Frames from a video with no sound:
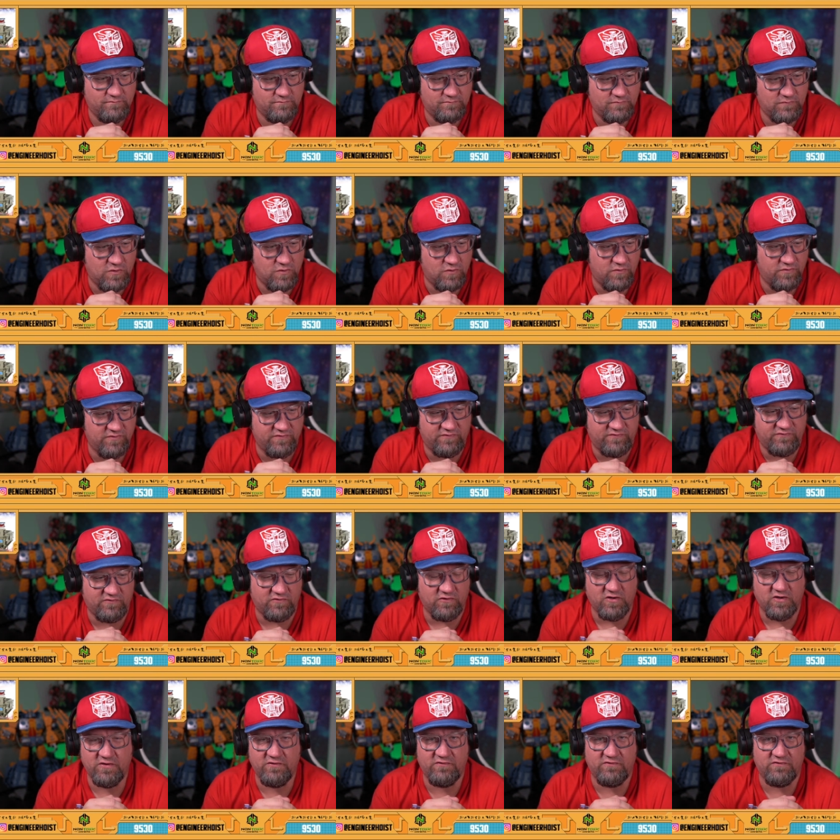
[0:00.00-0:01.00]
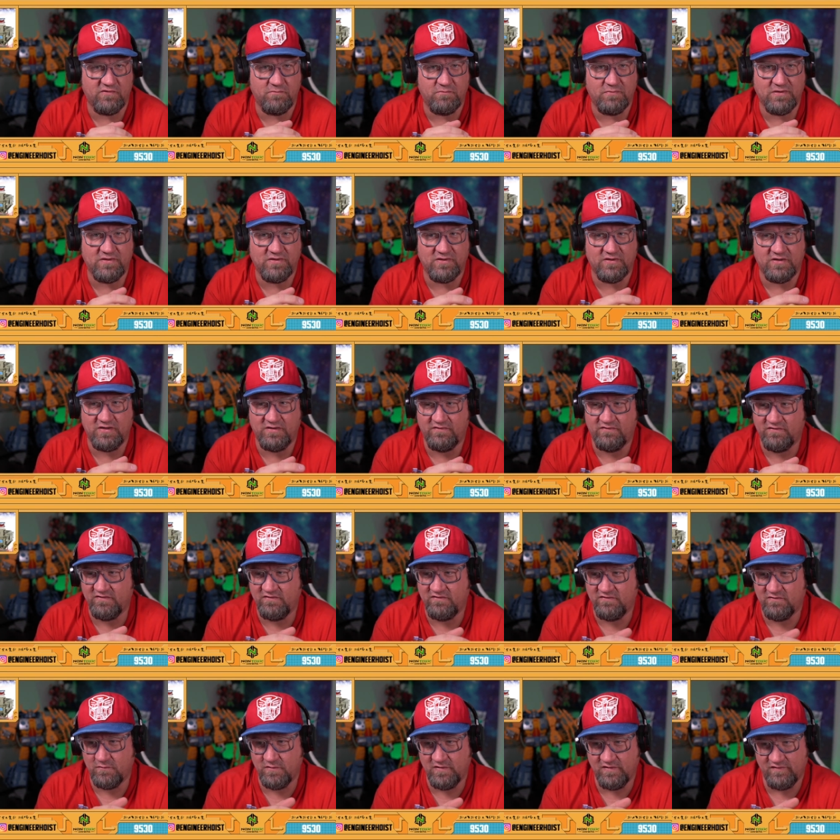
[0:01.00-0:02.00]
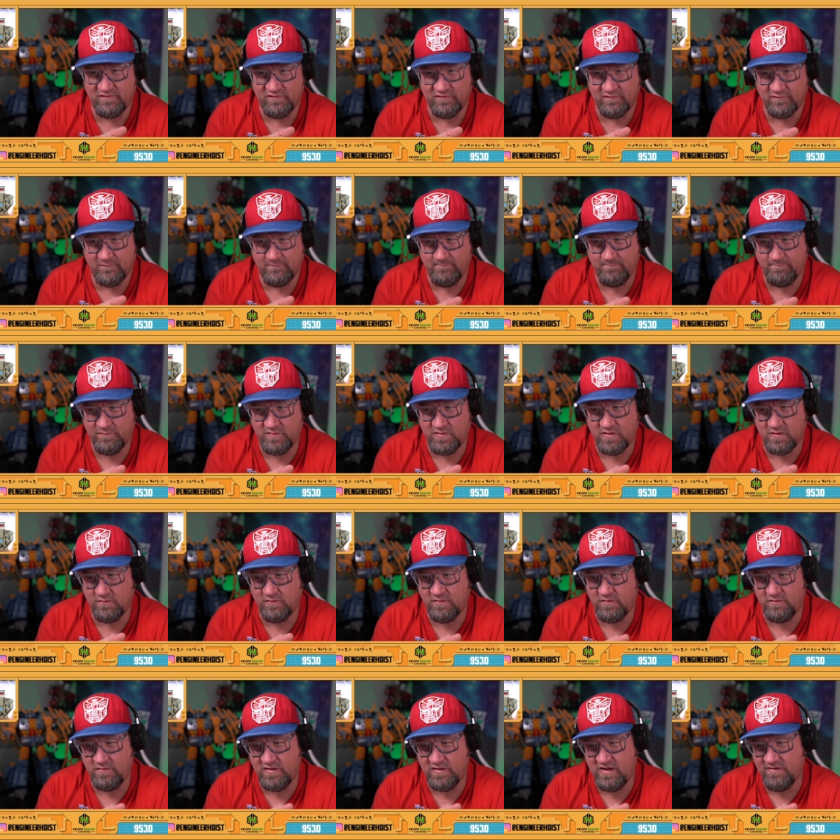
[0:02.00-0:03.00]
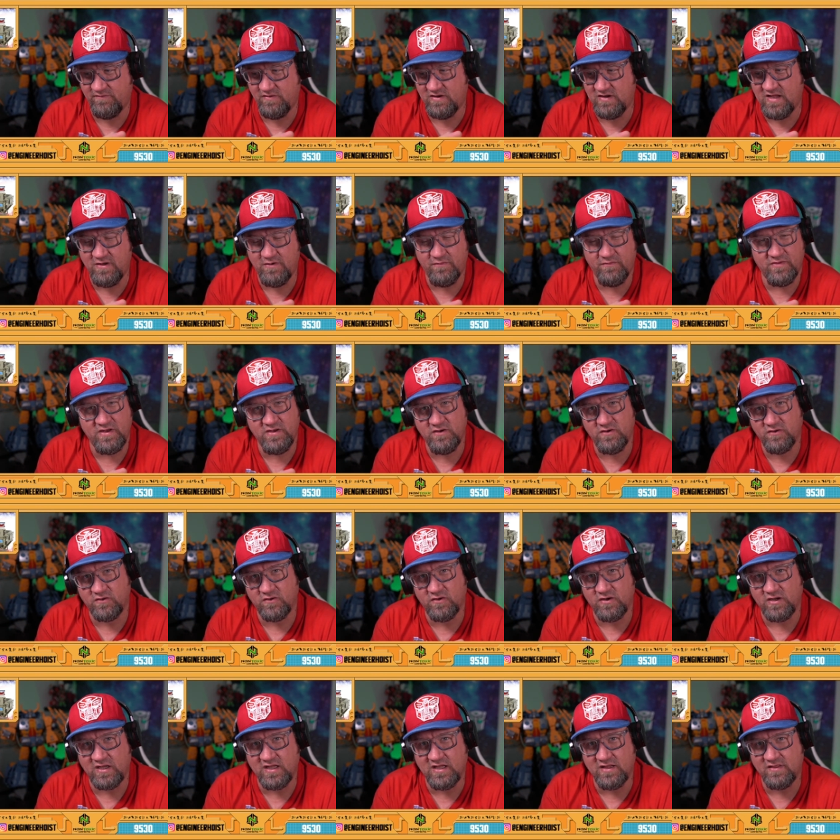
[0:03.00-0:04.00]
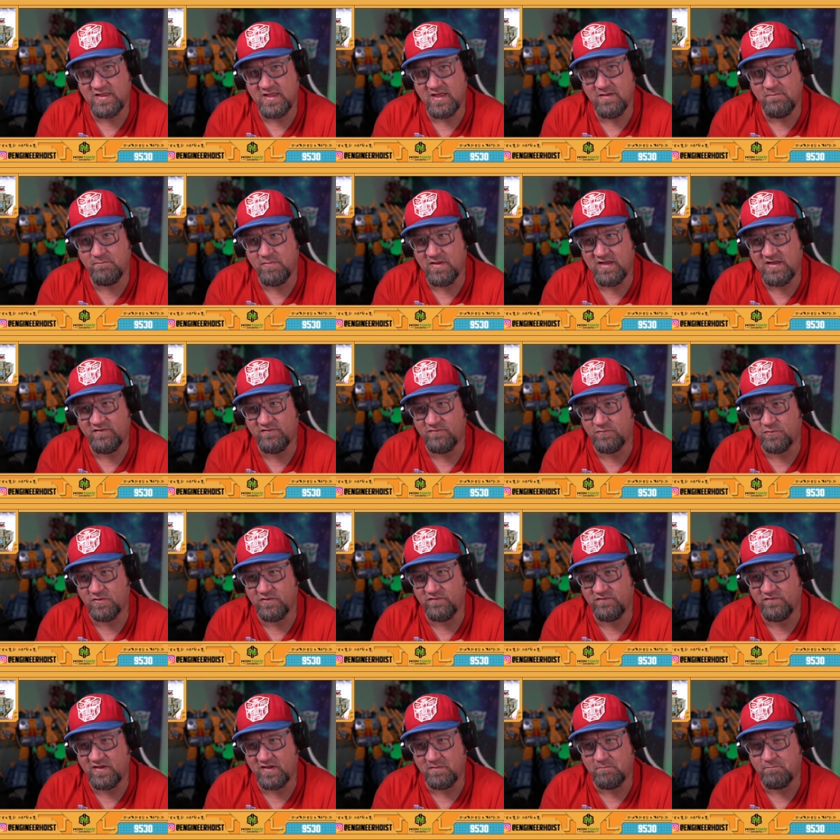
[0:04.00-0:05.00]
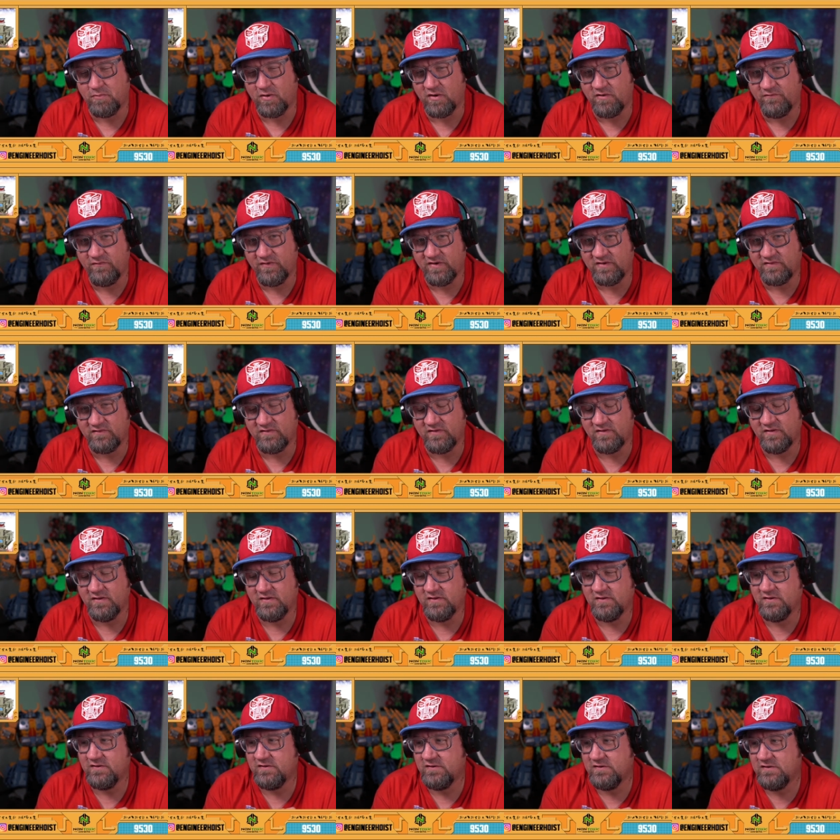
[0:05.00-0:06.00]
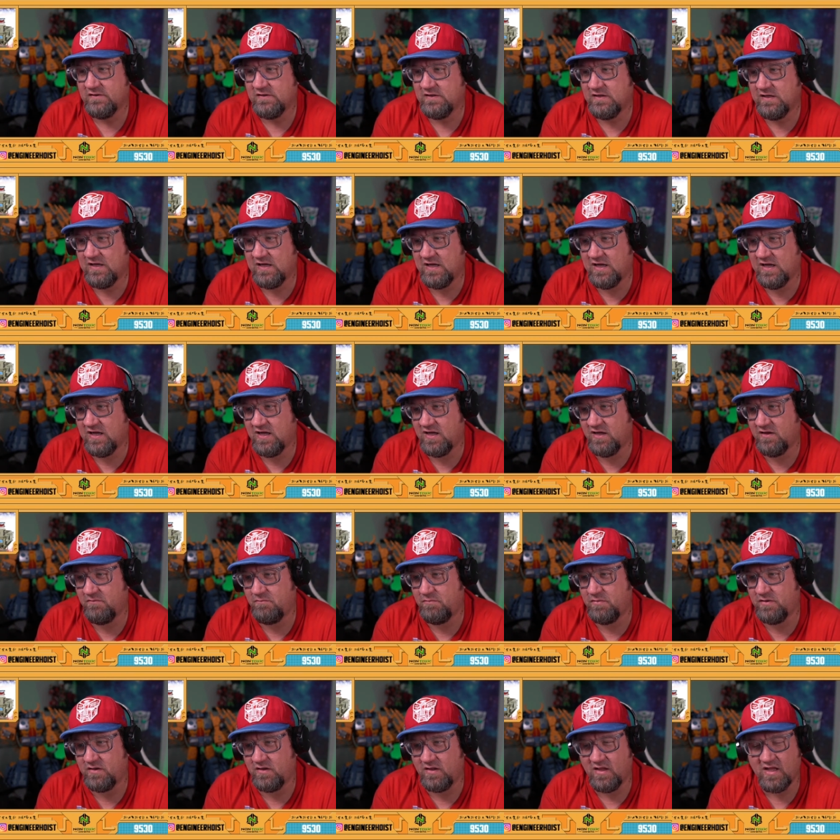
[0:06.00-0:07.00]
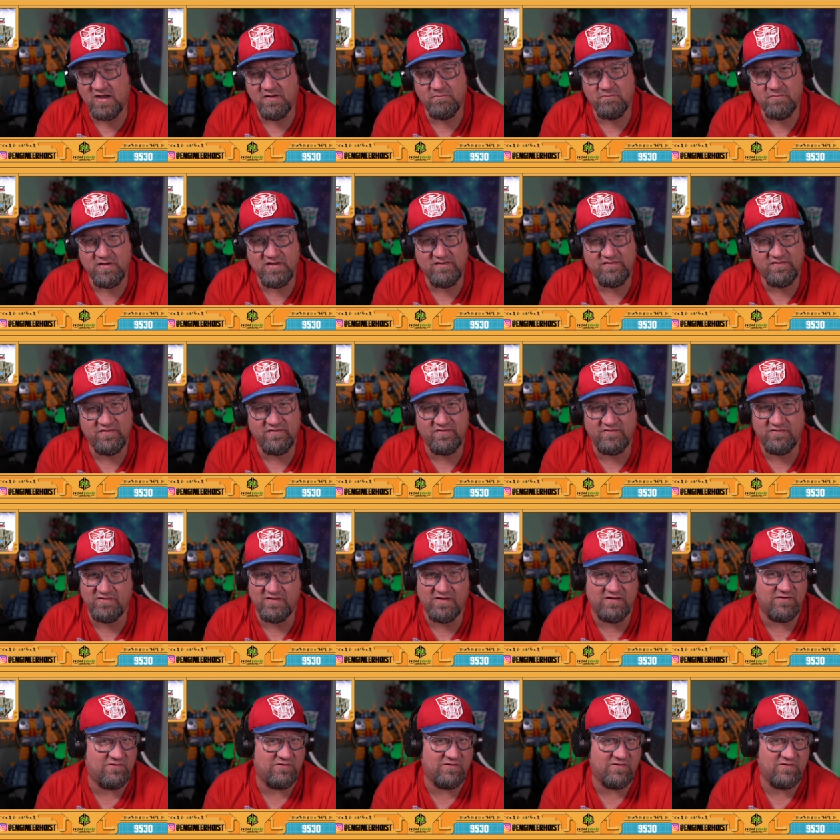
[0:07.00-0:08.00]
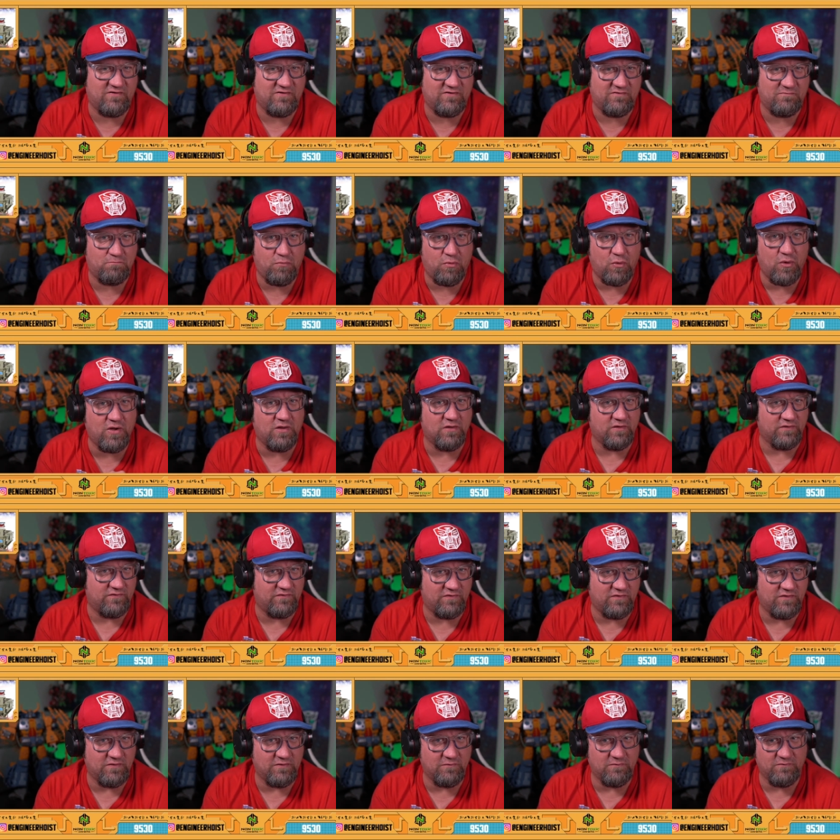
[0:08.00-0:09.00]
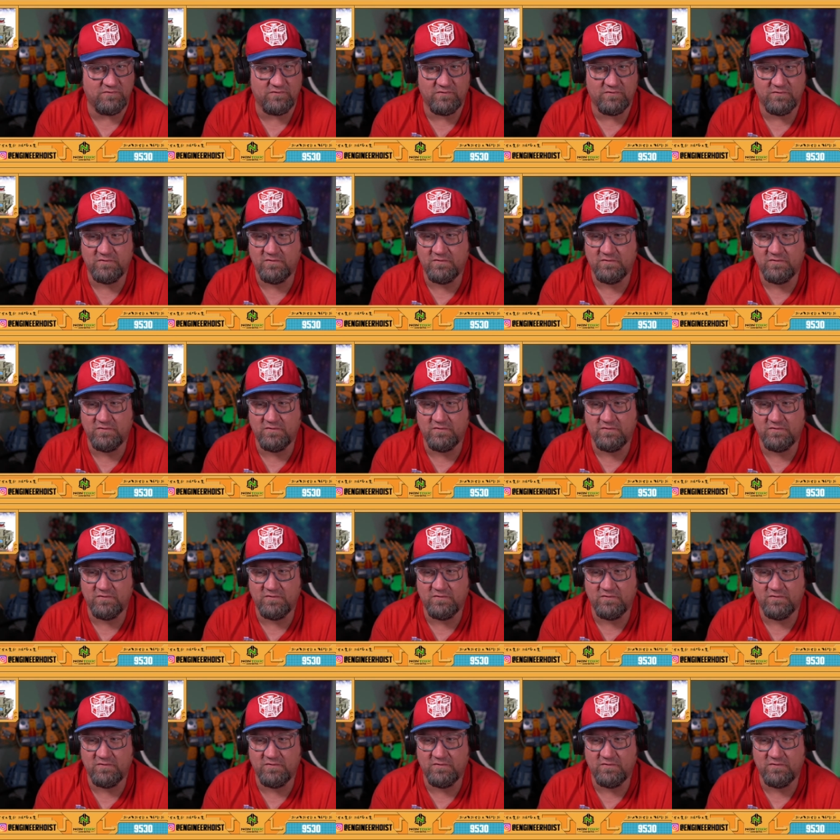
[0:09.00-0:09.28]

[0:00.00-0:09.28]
or the sludge ability situational. You know, every now and then you're going to get that base where it's like perfect, but a lot of bases it's just pointless to use.